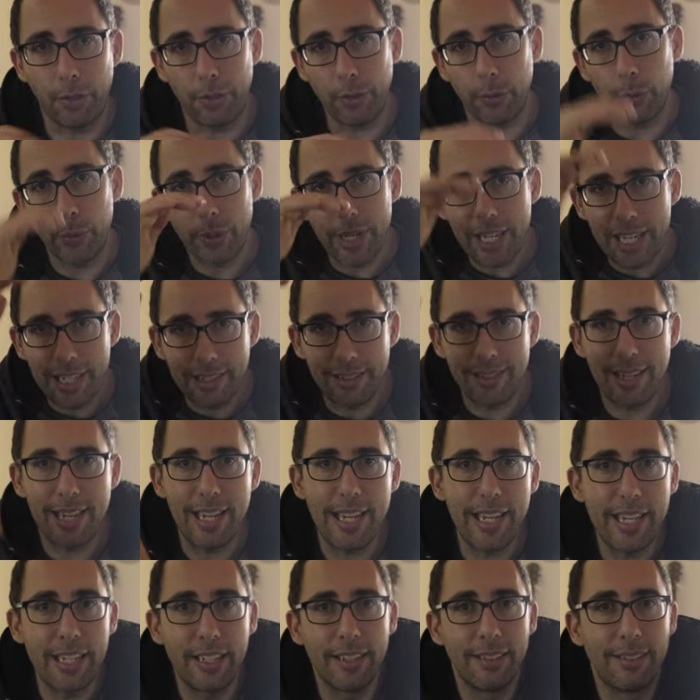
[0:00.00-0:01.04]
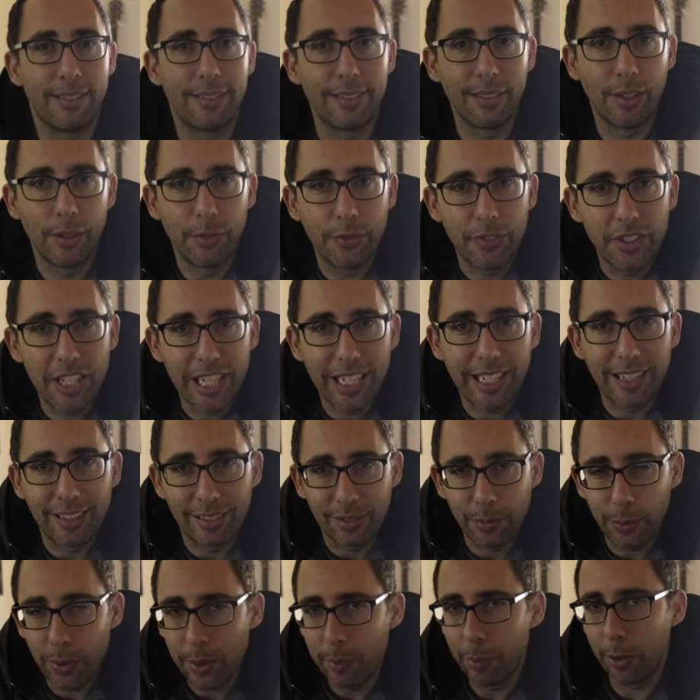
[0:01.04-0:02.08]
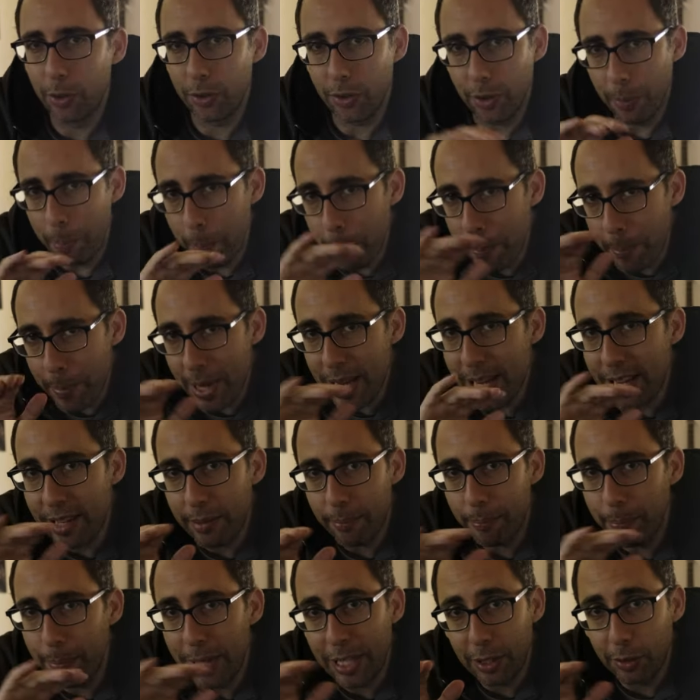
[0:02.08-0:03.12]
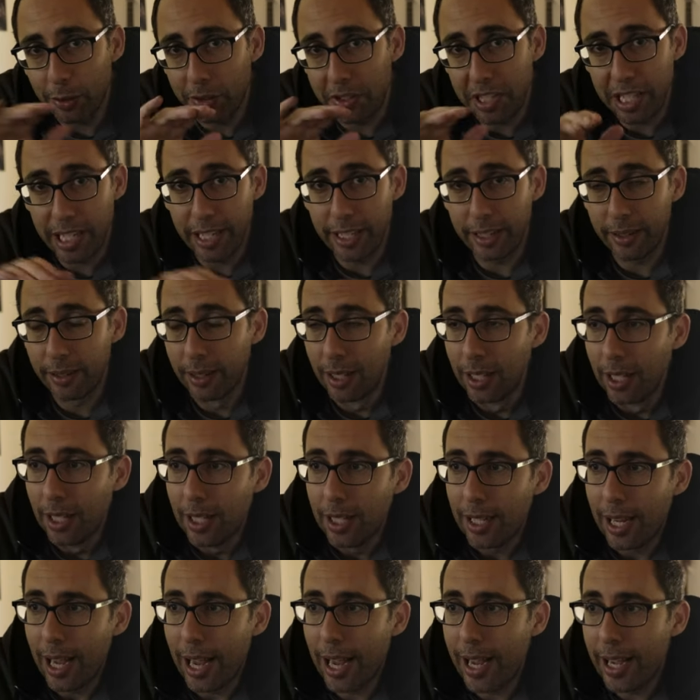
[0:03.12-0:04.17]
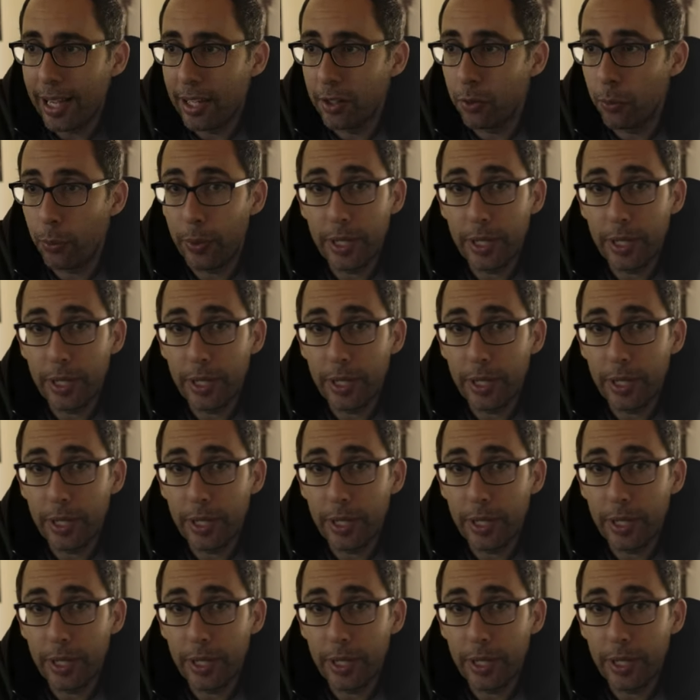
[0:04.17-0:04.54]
three tiers of tickets. We bought the middle tier, and